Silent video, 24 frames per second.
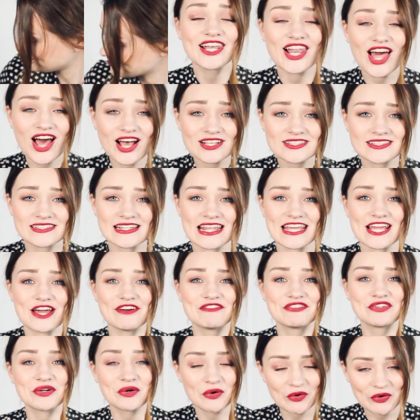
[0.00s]
Lastly,
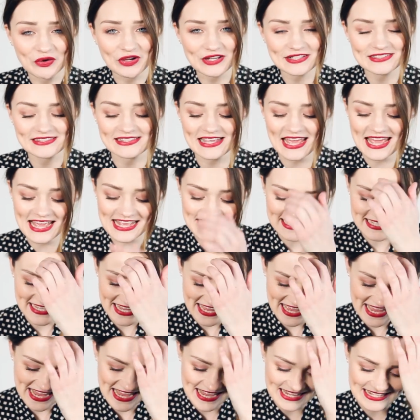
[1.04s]
of course, it
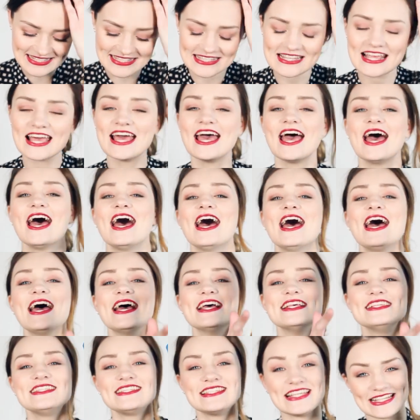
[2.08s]
is
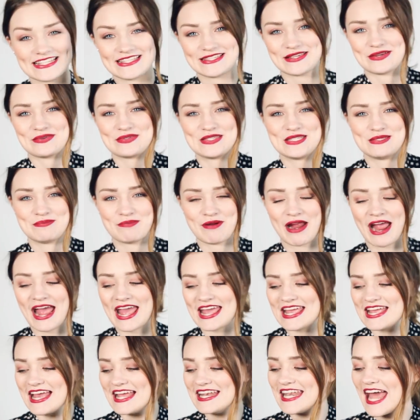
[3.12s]
sea salt
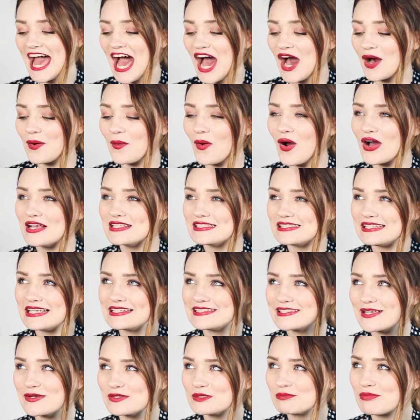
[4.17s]
spray. Now, sea
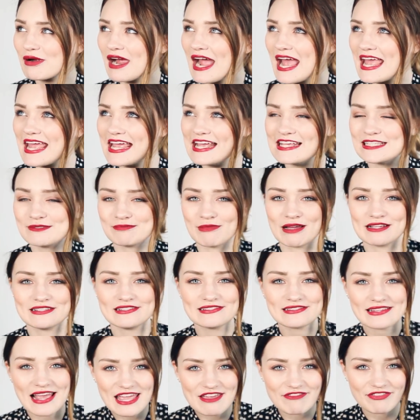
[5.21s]
salt spray is my
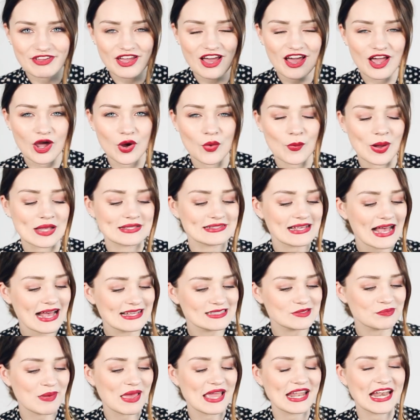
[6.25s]
savior, always
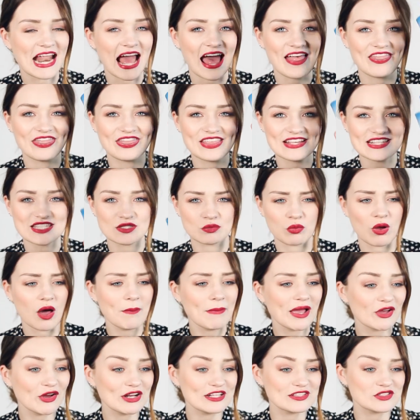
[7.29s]
has been, and this, oh
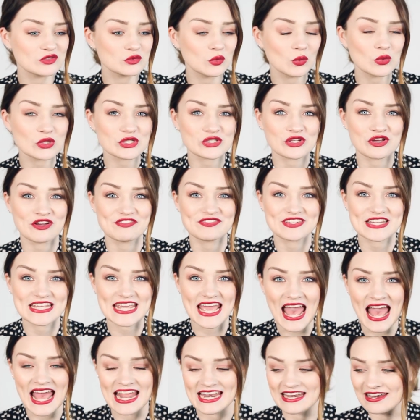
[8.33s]
my God, it's Schwarzkopf
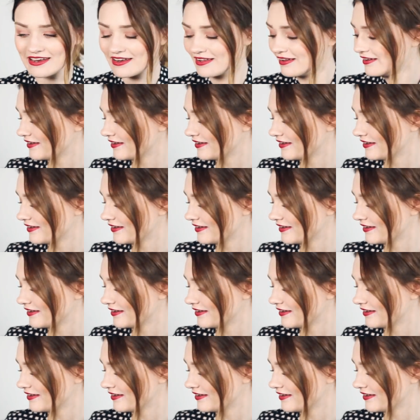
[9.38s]
again.